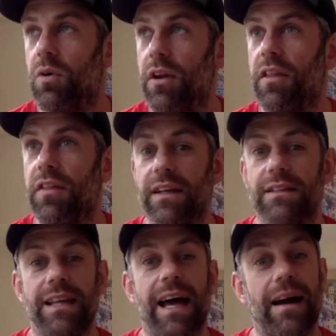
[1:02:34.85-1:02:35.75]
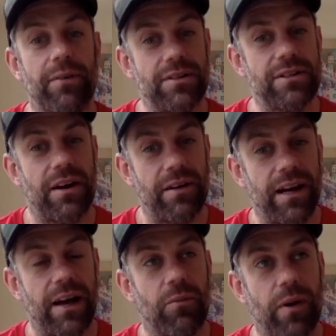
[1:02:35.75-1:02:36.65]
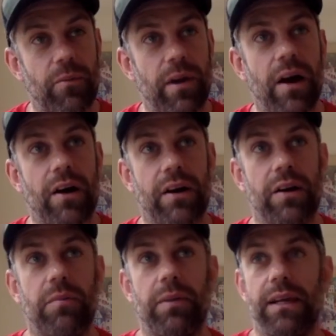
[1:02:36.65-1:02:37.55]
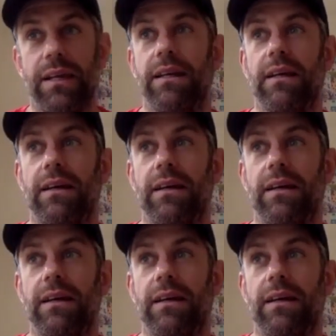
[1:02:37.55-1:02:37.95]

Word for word: one of the things now is going like when we are going to be